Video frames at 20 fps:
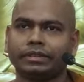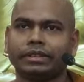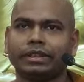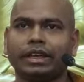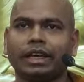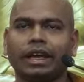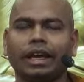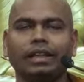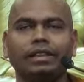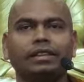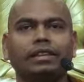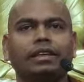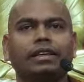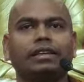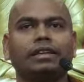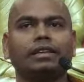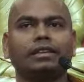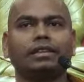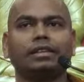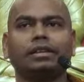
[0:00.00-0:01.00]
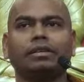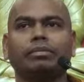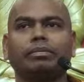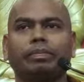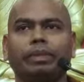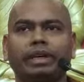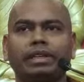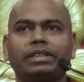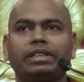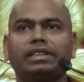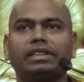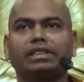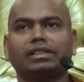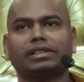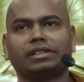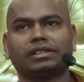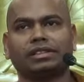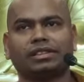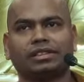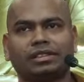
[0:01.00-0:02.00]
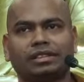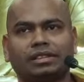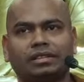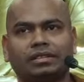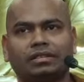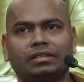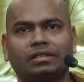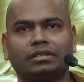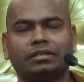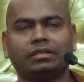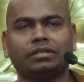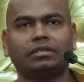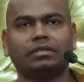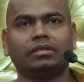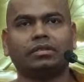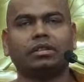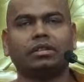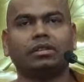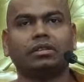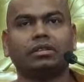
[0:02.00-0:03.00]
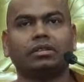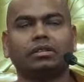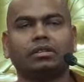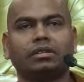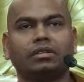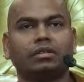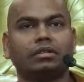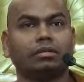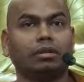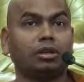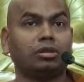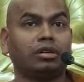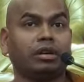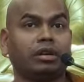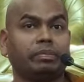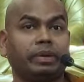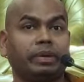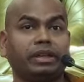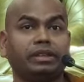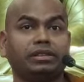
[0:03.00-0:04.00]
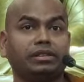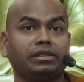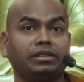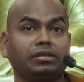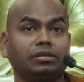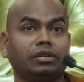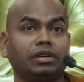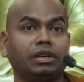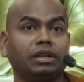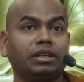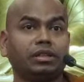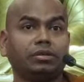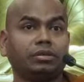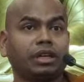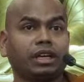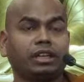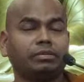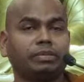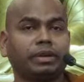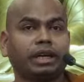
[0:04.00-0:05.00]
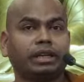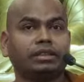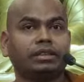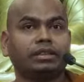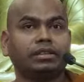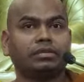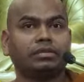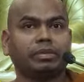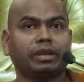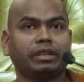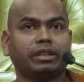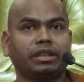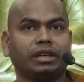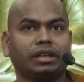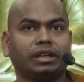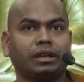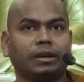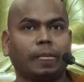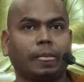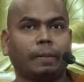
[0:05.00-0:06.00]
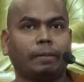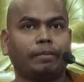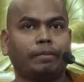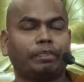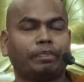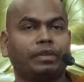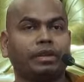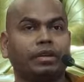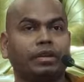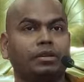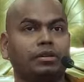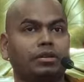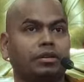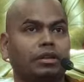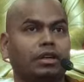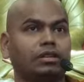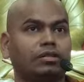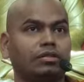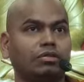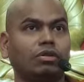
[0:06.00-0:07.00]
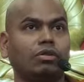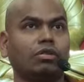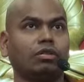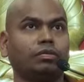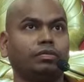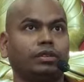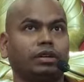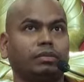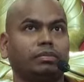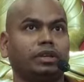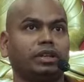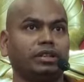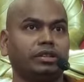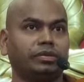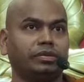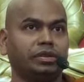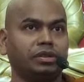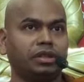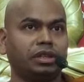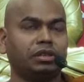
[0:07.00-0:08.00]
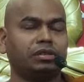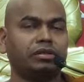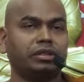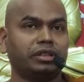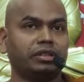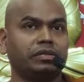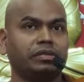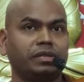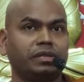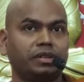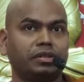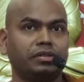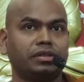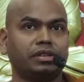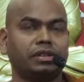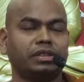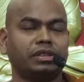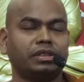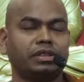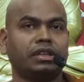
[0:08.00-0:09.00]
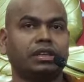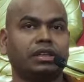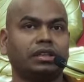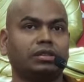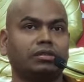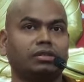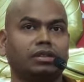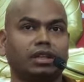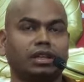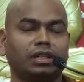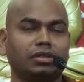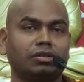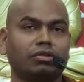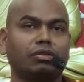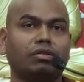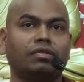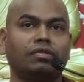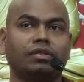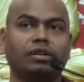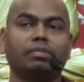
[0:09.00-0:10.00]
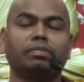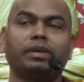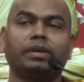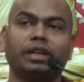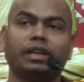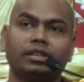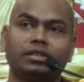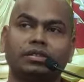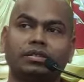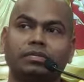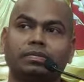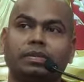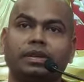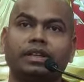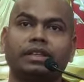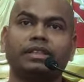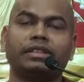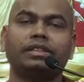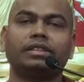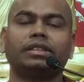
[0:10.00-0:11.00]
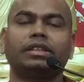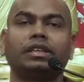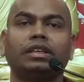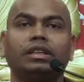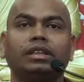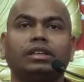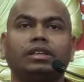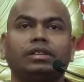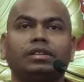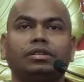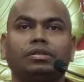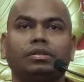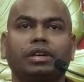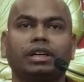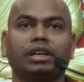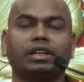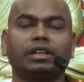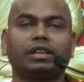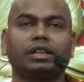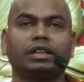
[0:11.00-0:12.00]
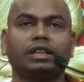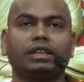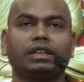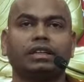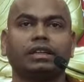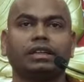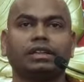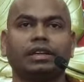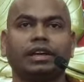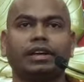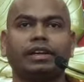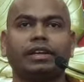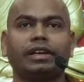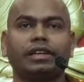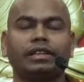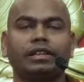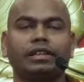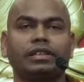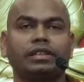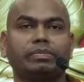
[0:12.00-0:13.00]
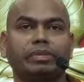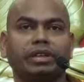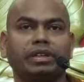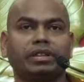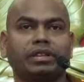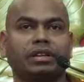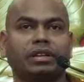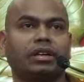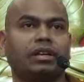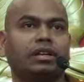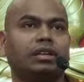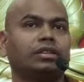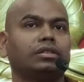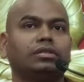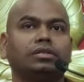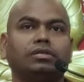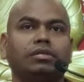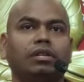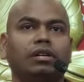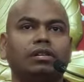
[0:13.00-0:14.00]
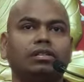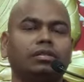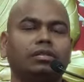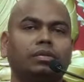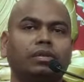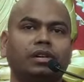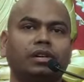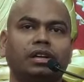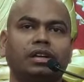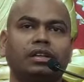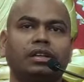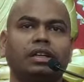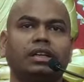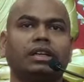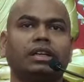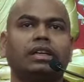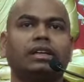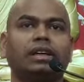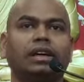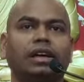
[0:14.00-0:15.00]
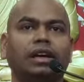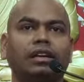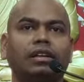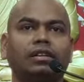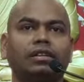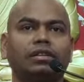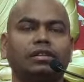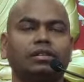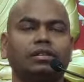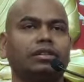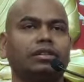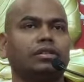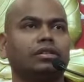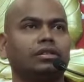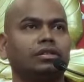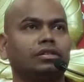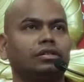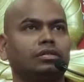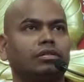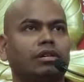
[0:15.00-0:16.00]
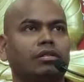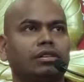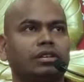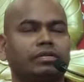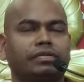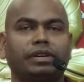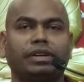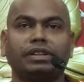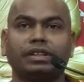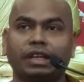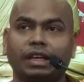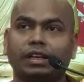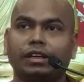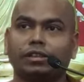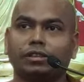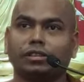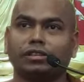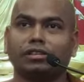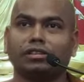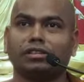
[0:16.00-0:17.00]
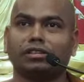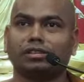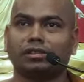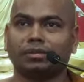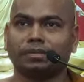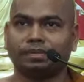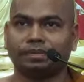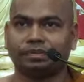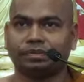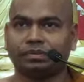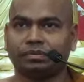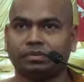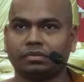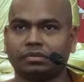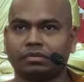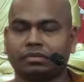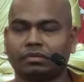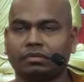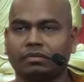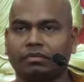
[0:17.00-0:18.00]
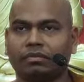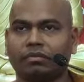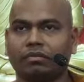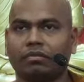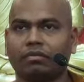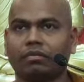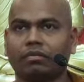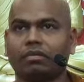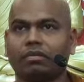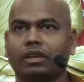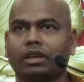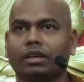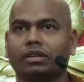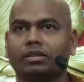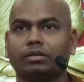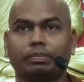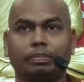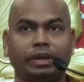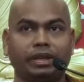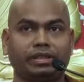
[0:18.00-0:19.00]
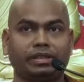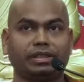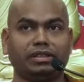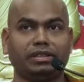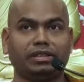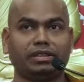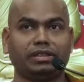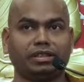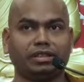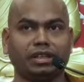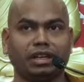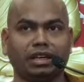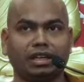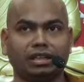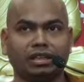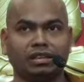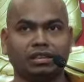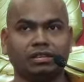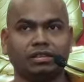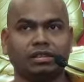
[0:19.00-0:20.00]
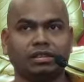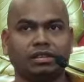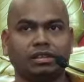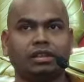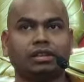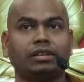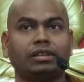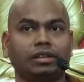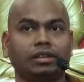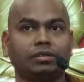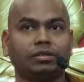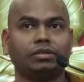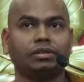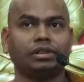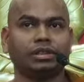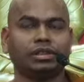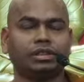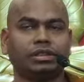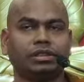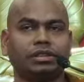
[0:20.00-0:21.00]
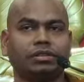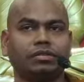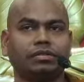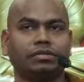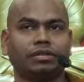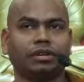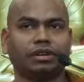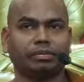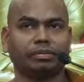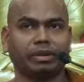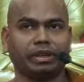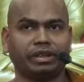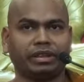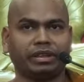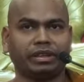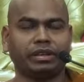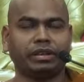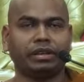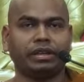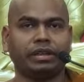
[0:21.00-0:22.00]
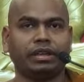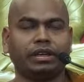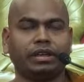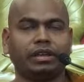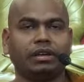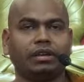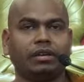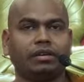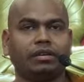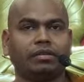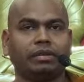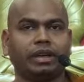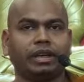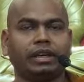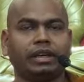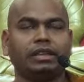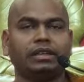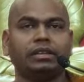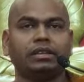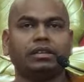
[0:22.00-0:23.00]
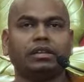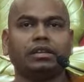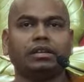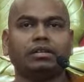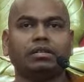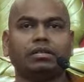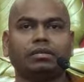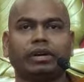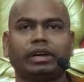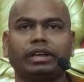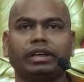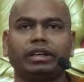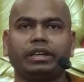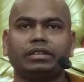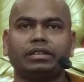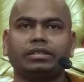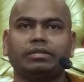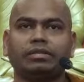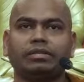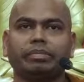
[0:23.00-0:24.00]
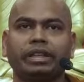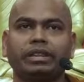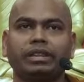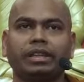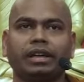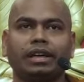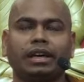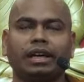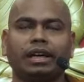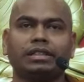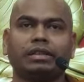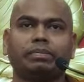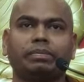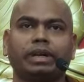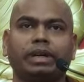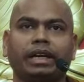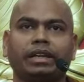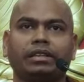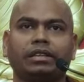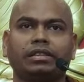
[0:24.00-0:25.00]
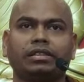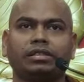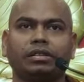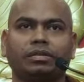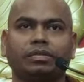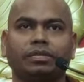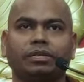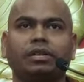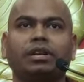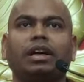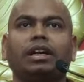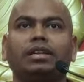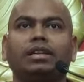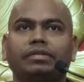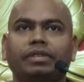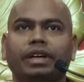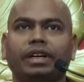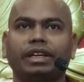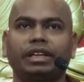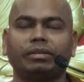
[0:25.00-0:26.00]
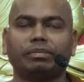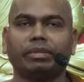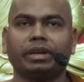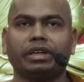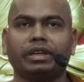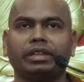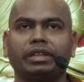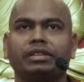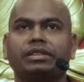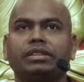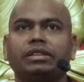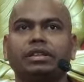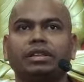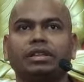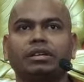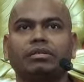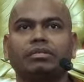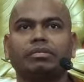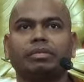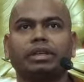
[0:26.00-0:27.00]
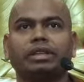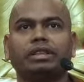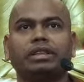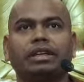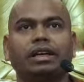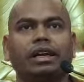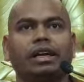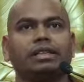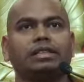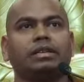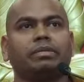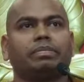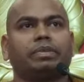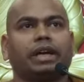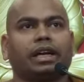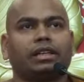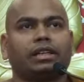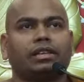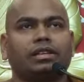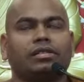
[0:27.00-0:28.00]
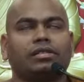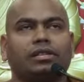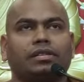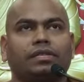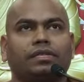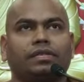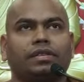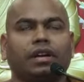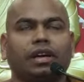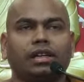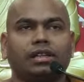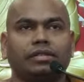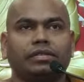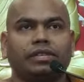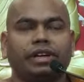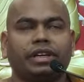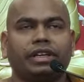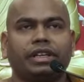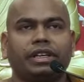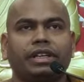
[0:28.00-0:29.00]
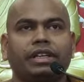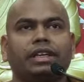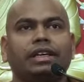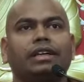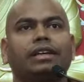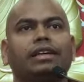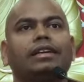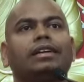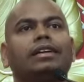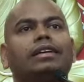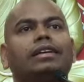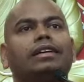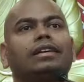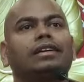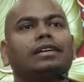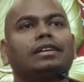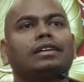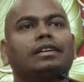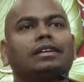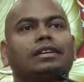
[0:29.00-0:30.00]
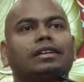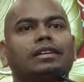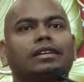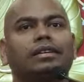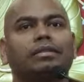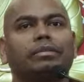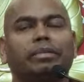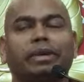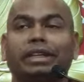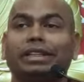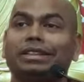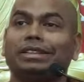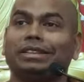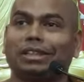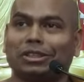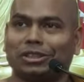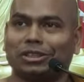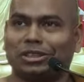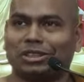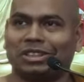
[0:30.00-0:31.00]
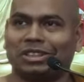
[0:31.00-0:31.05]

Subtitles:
And then patience. When you have patience, only you can practice metta. You can go from individual to individuals. You can go from place to place. You can radiate this metta throughout the world and throughout different directions. So patience is another requisite for metta. Well, one is metta as a practice of cultivating merits, metta as a practice of cultivating meditation,